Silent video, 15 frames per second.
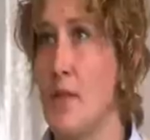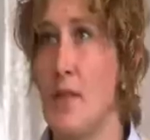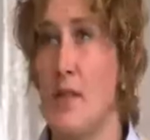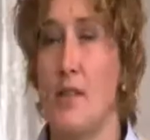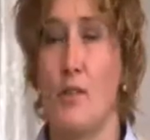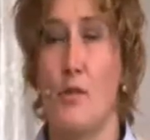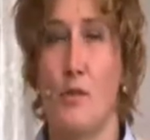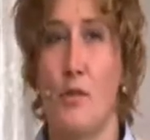But
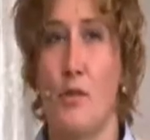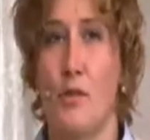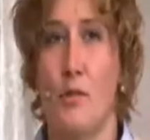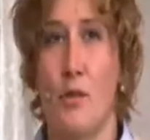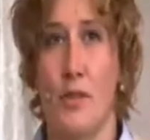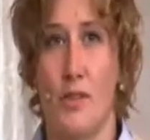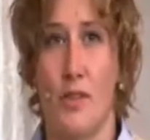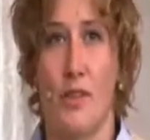it is
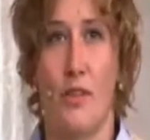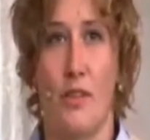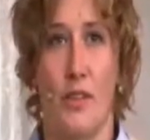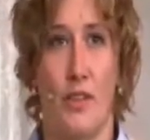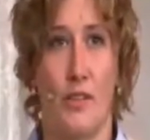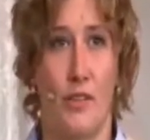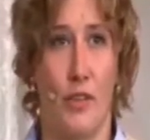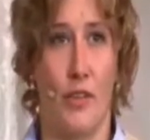true, it has
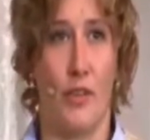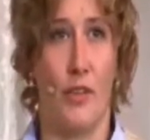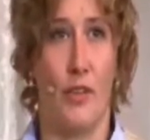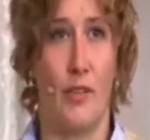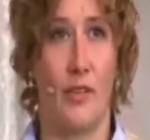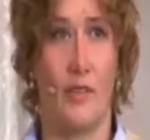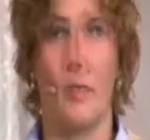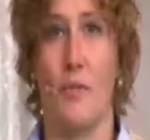already
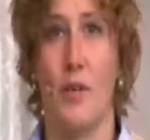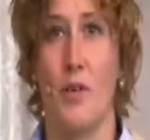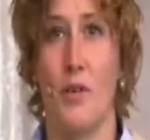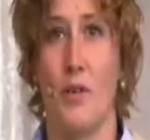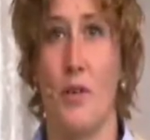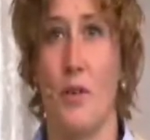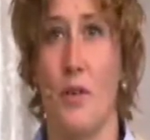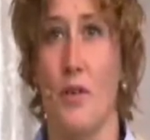started.
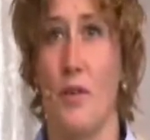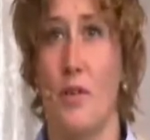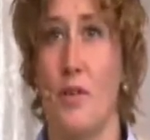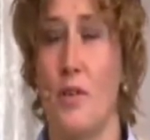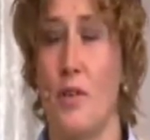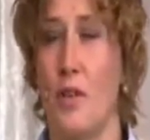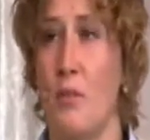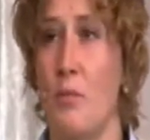Mother Earth
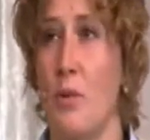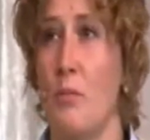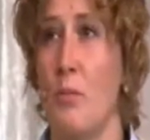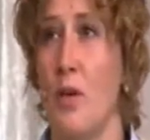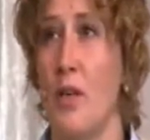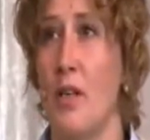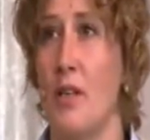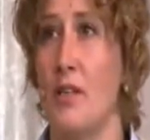and the
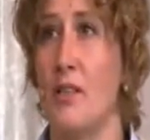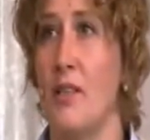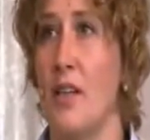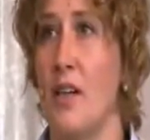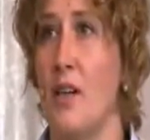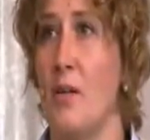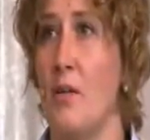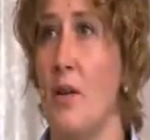human bodies
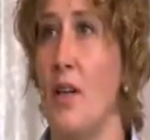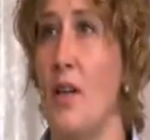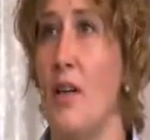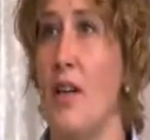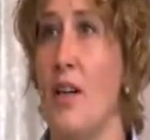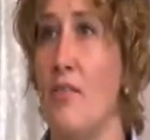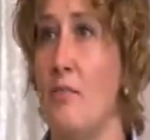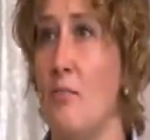
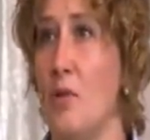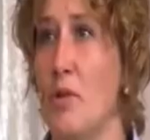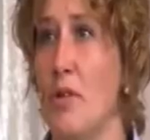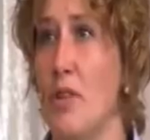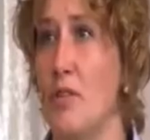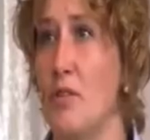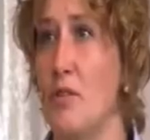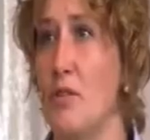now have
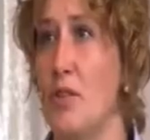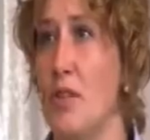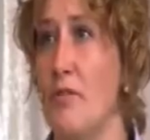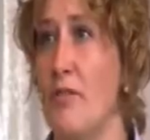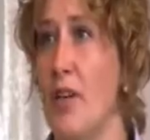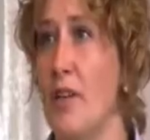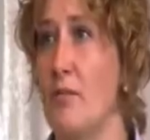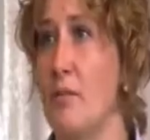more
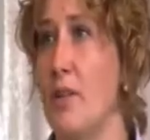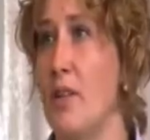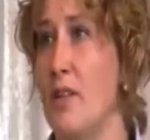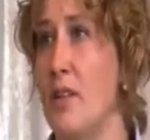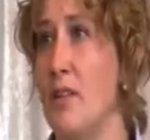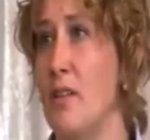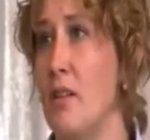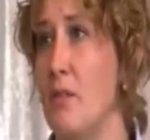energy
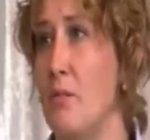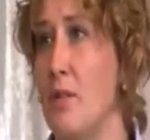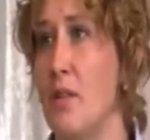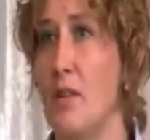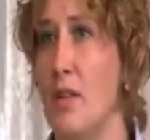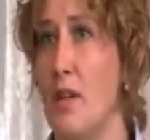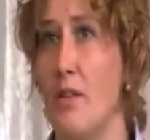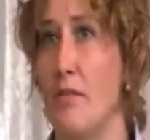vibrating in them
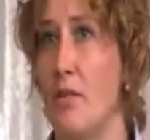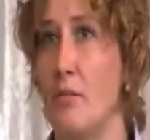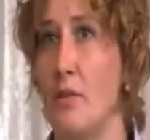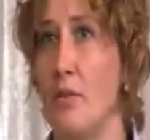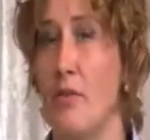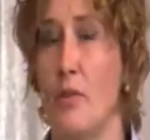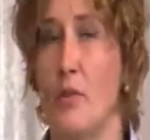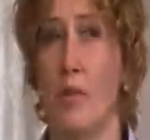than ever
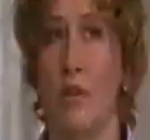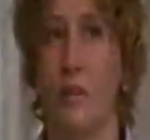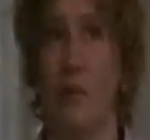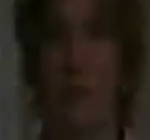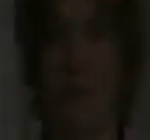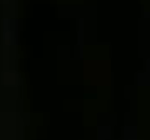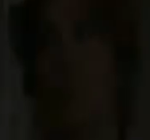before.